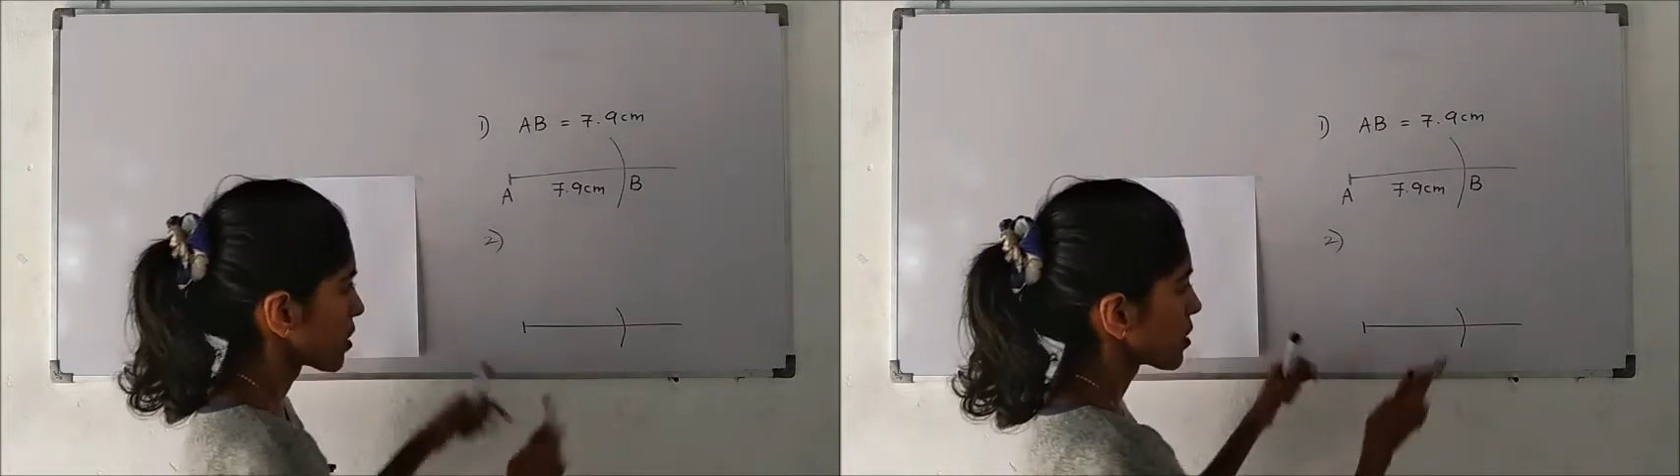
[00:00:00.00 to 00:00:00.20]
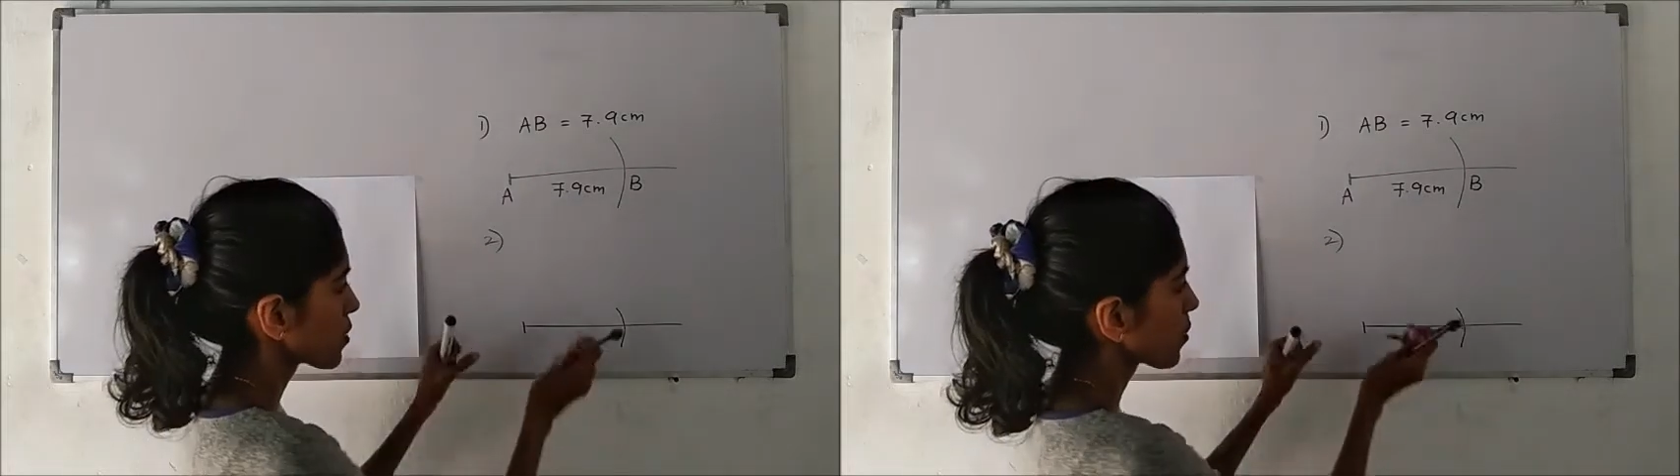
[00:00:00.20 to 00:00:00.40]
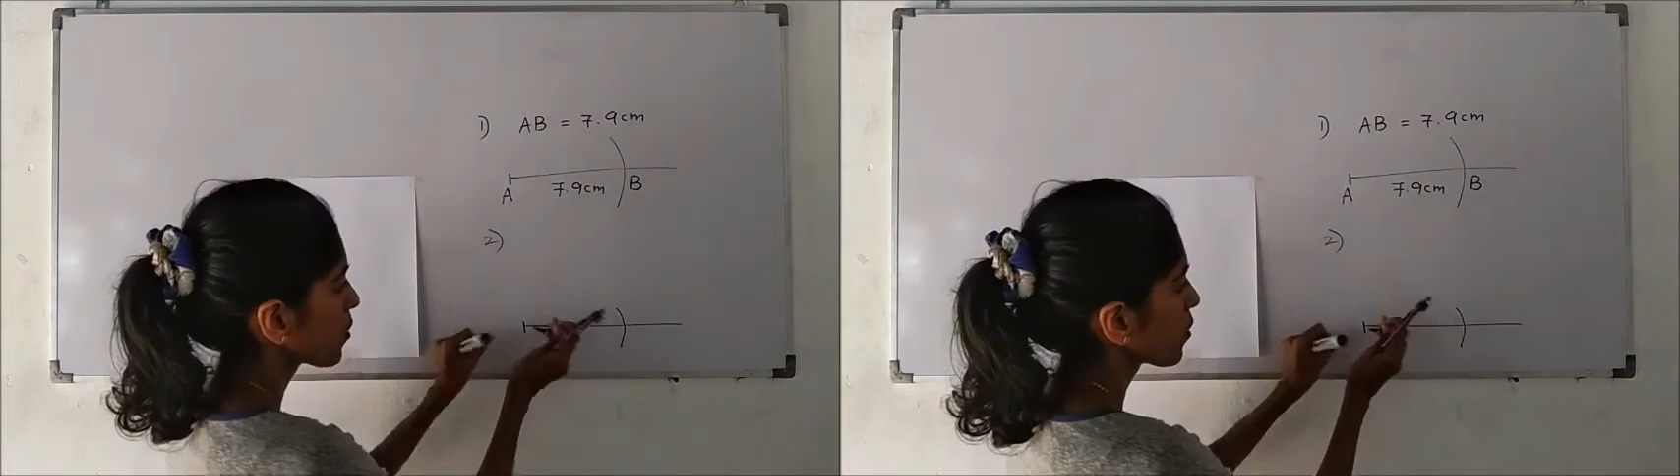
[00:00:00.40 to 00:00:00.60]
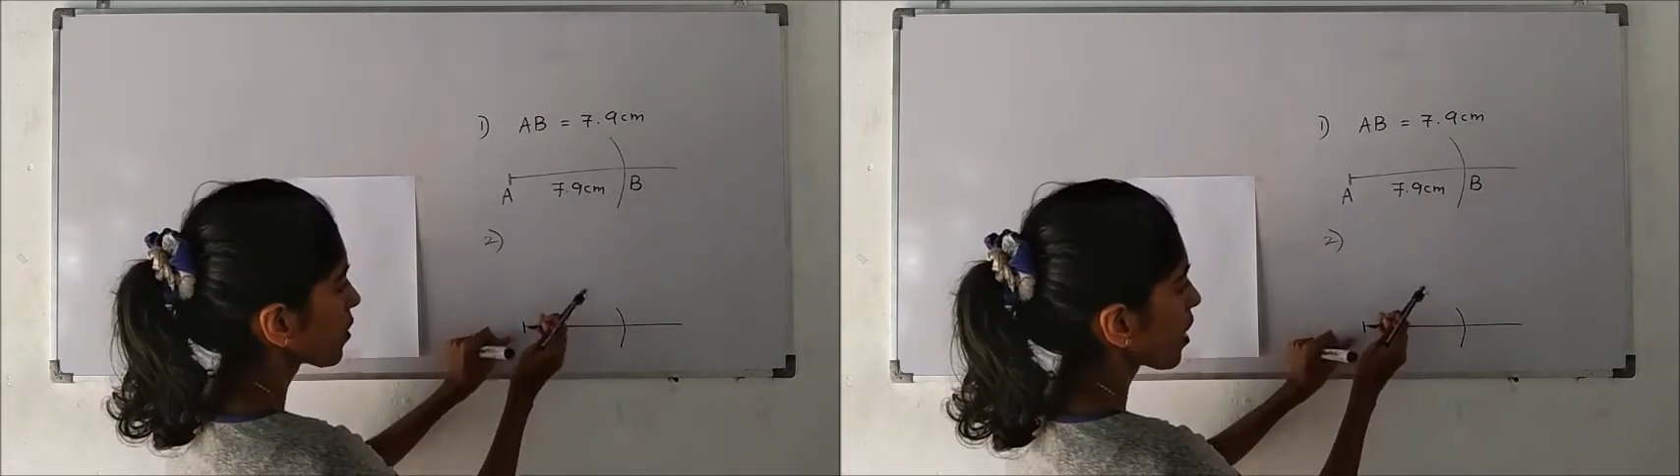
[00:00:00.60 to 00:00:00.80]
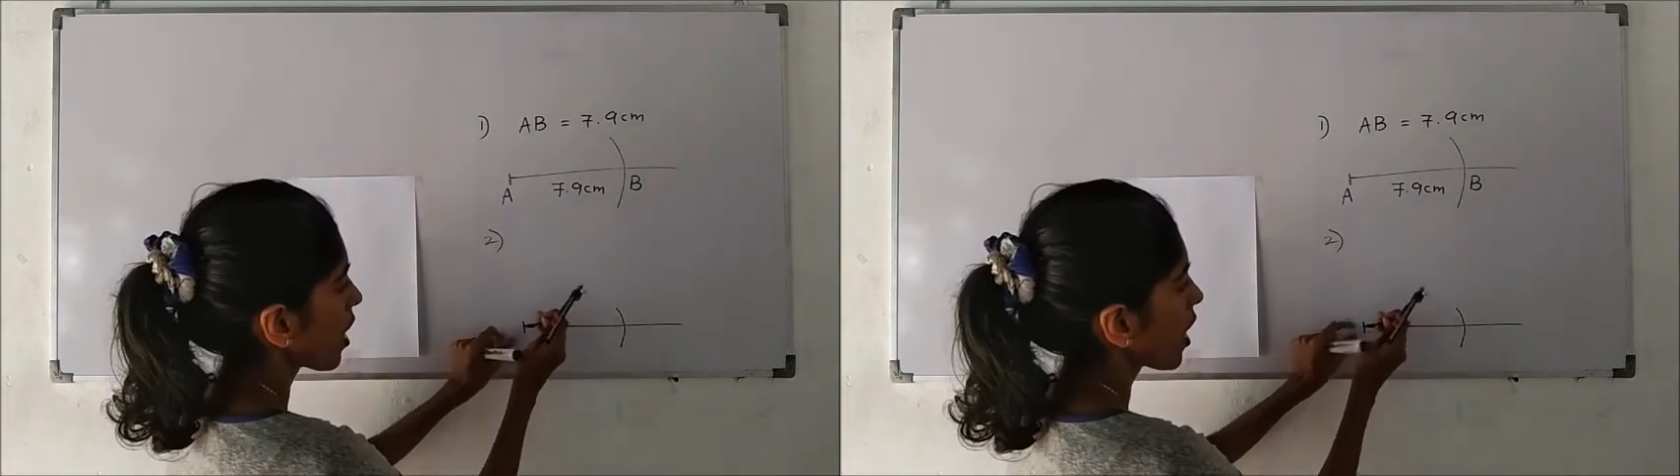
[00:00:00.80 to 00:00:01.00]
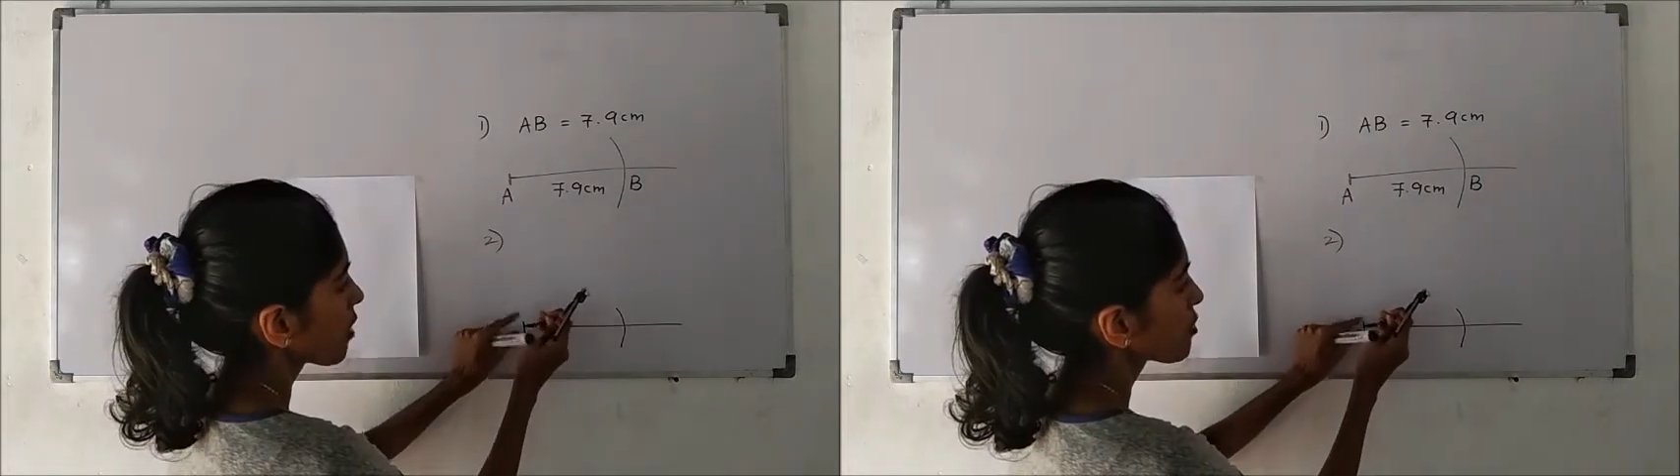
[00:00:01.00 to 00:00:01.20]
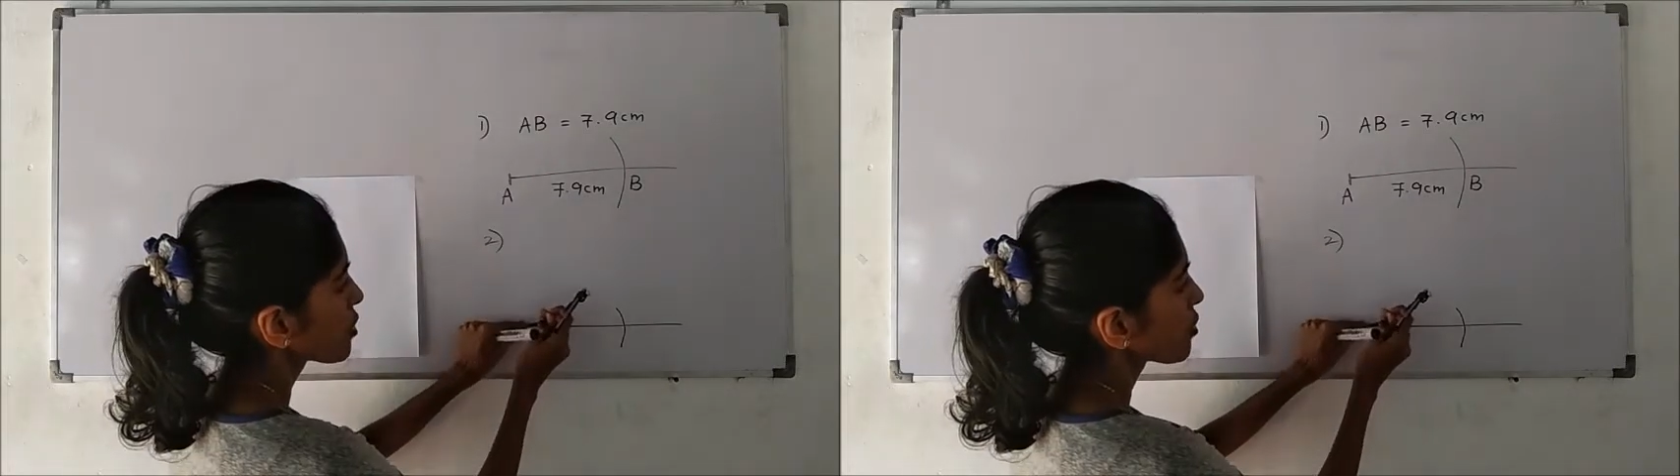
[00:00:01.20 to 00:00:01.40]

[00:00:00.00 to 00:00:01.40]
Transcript: So after